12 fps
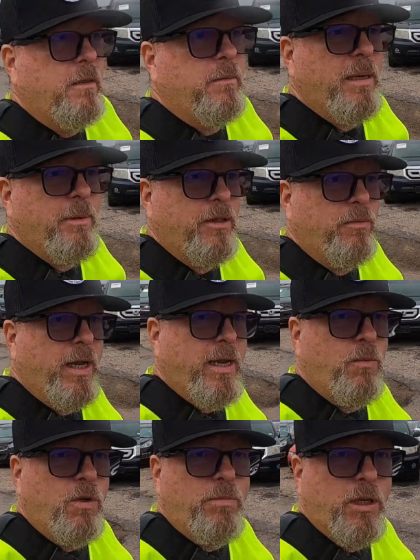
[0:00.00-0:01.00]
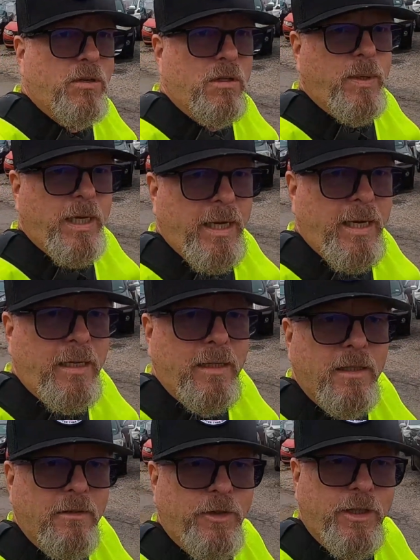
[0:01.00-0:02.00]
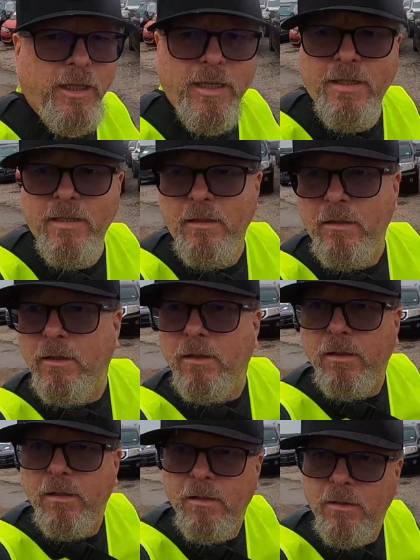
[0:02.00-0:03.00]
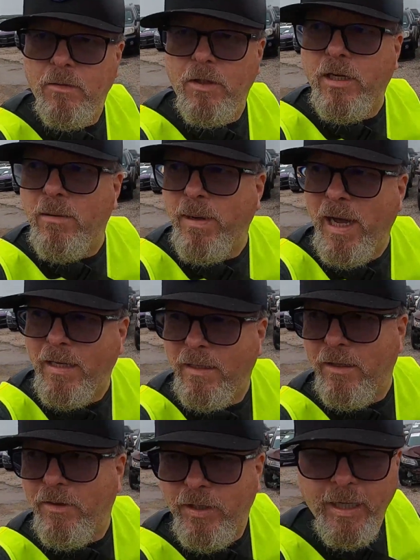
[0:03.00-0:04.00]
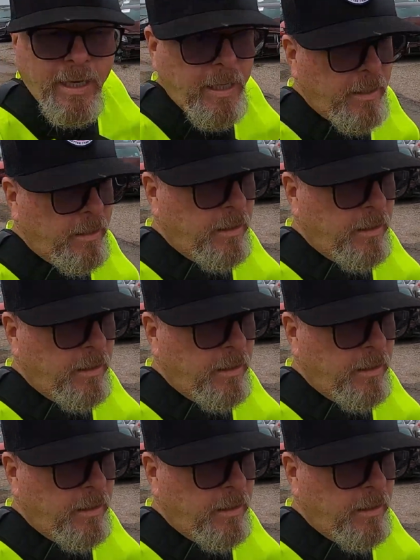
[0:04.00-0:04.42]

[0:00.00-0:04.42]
Maybe the rain will blow away. If it doesn't, we'll come back another day.